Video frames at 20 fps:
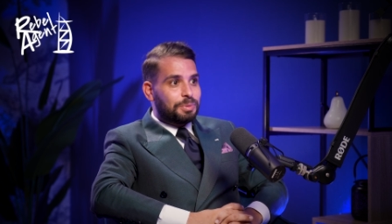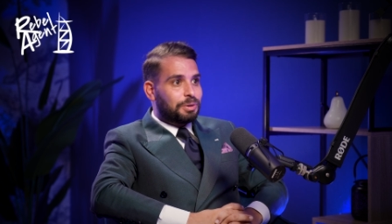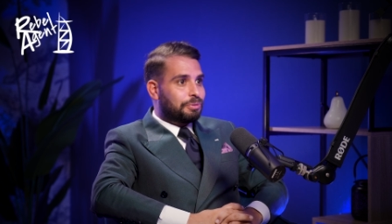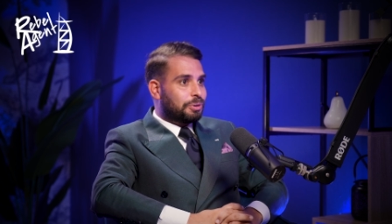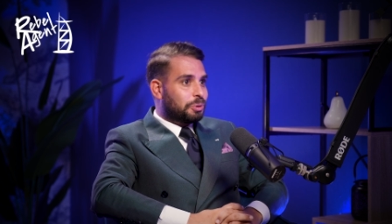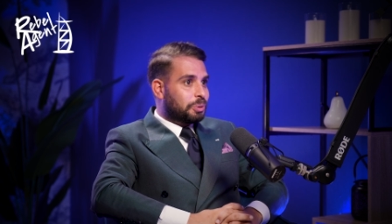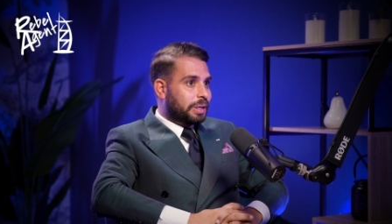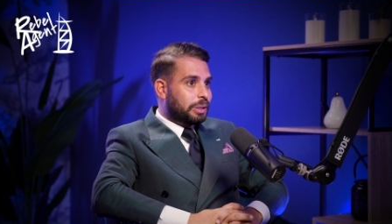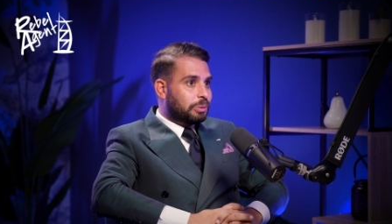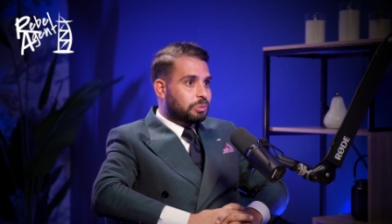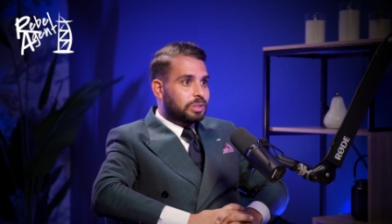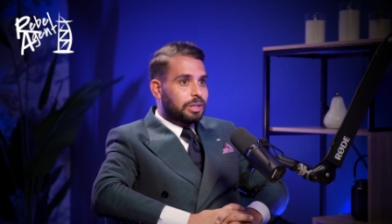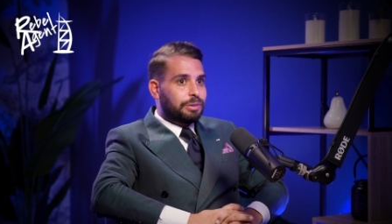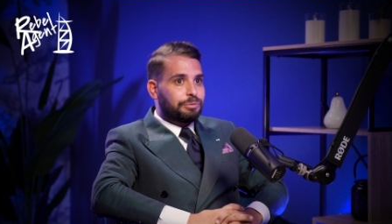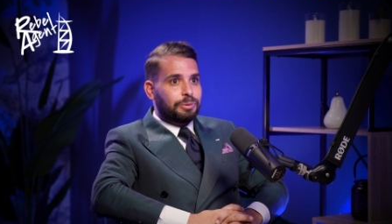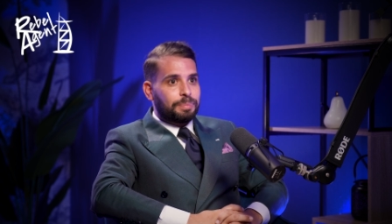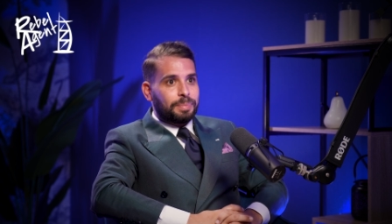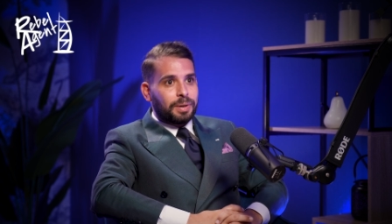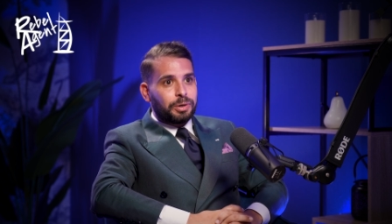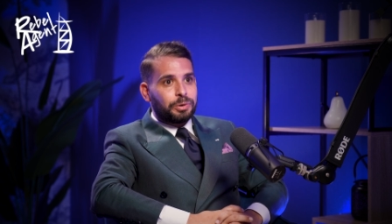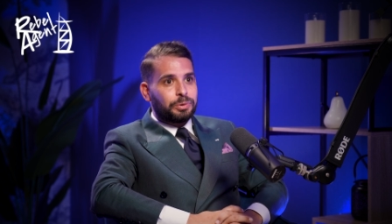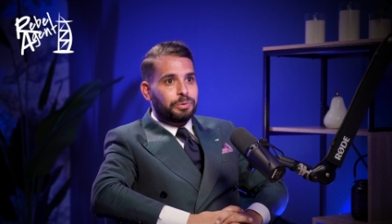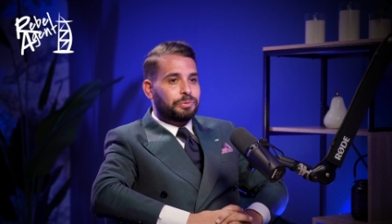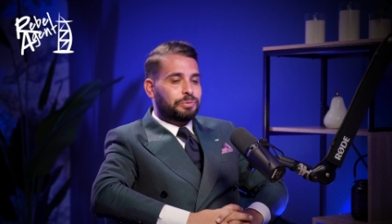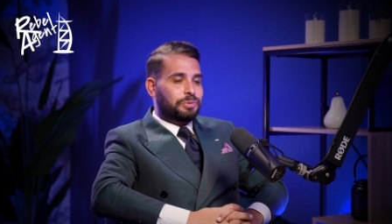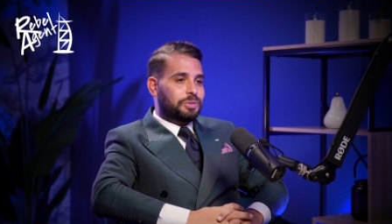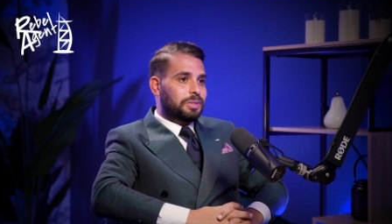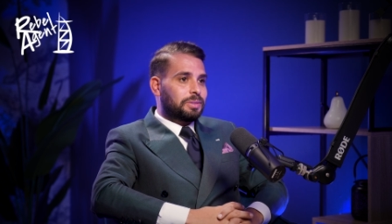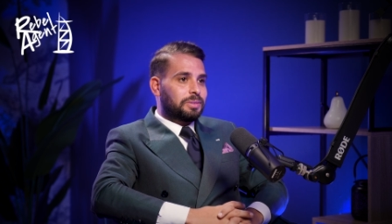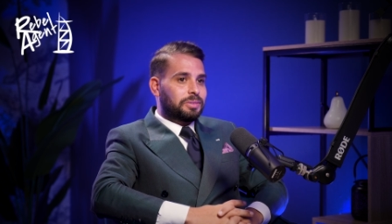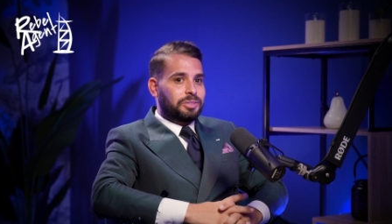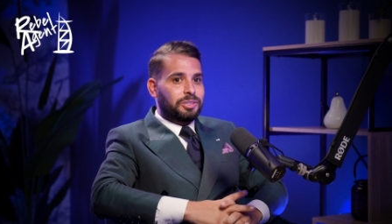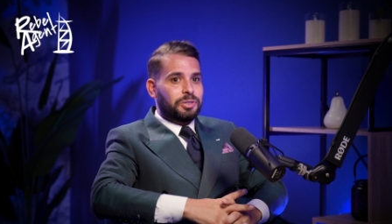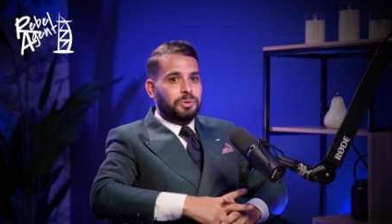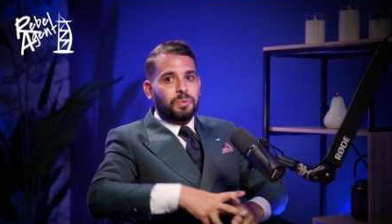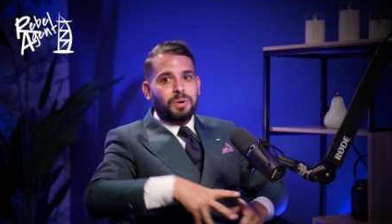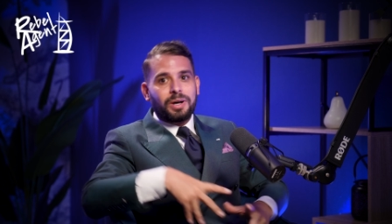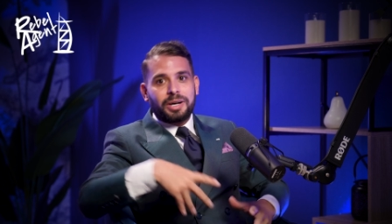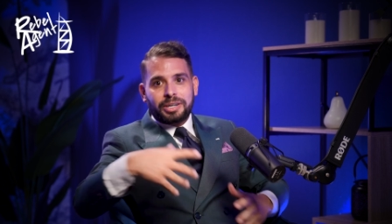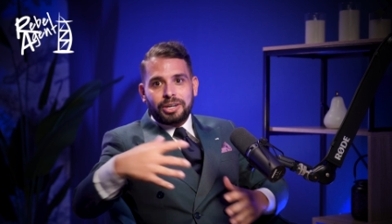You feel guilty for both. Do
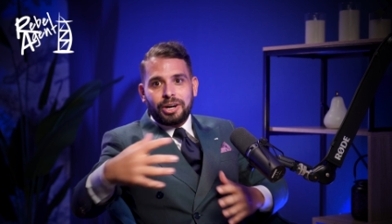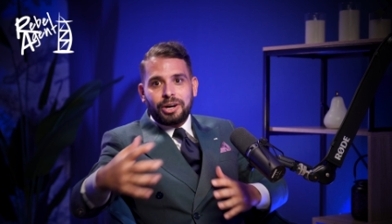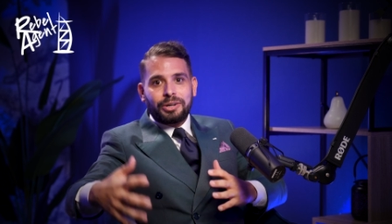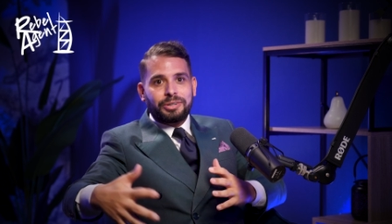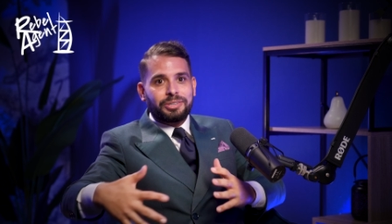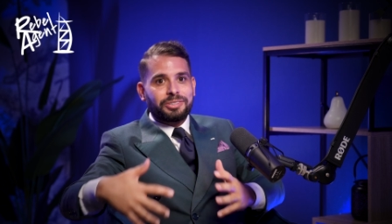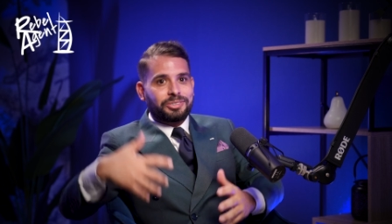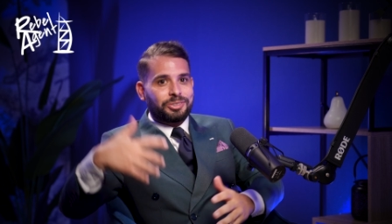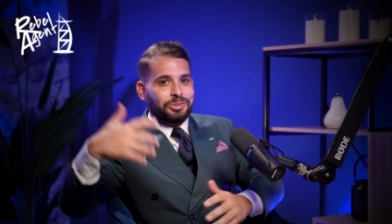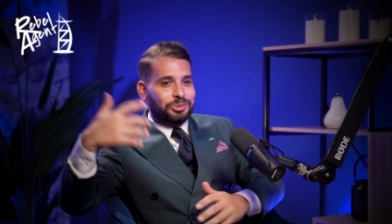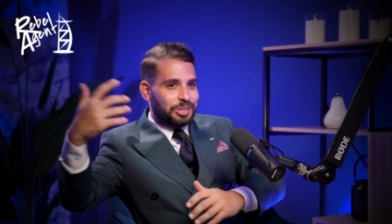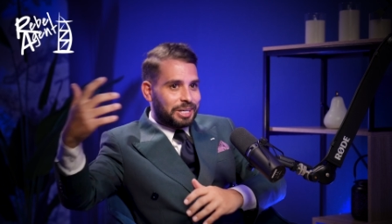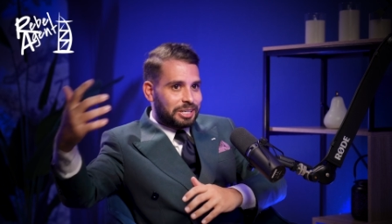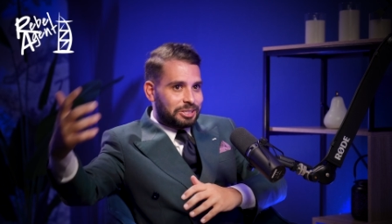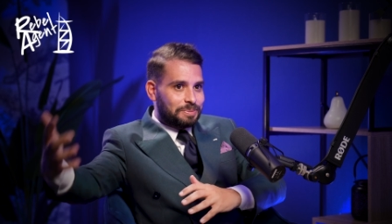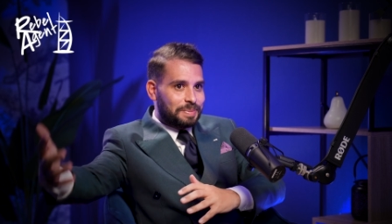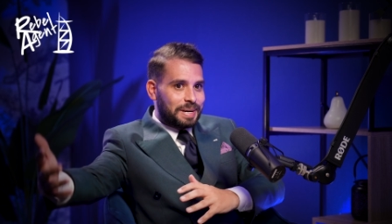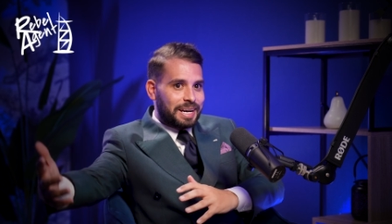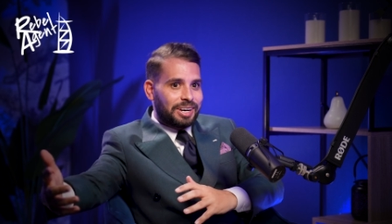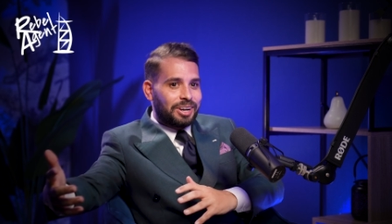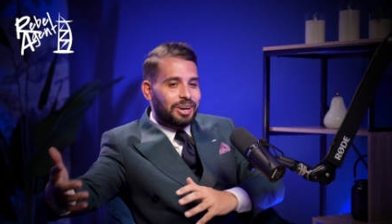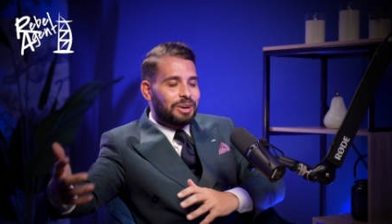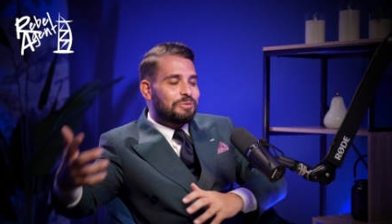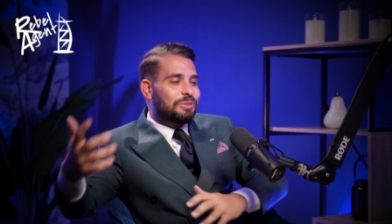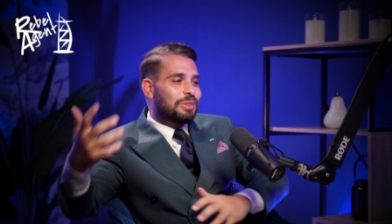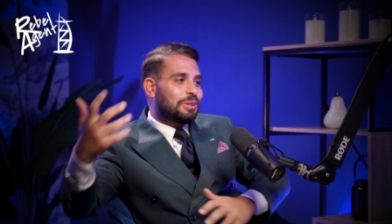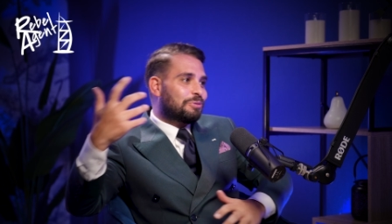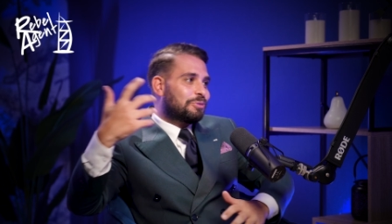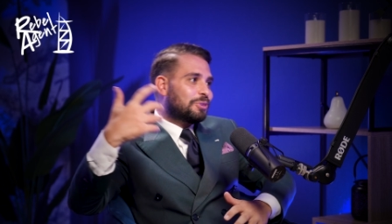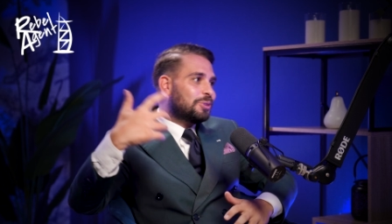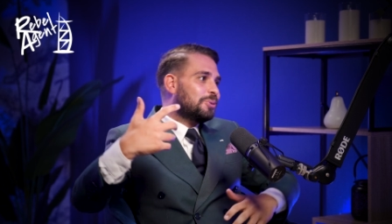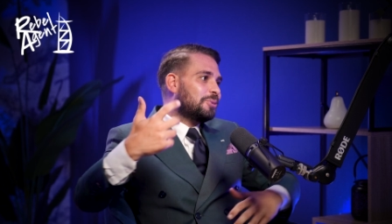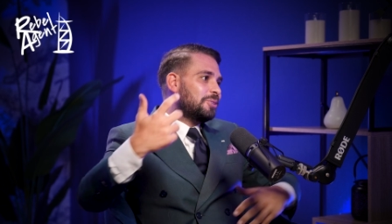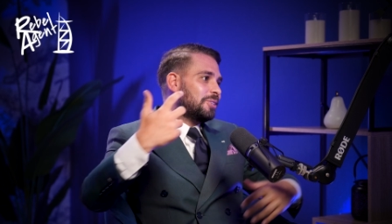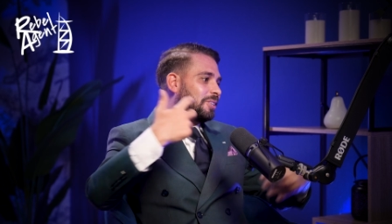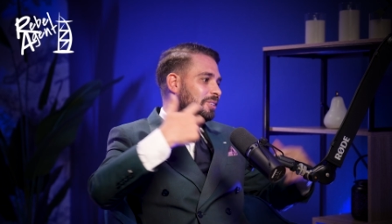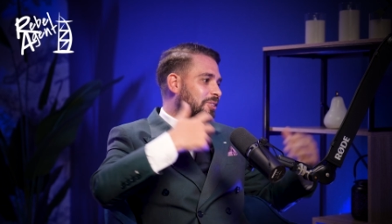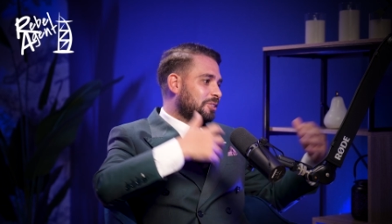you work harder so she has a better life in the future?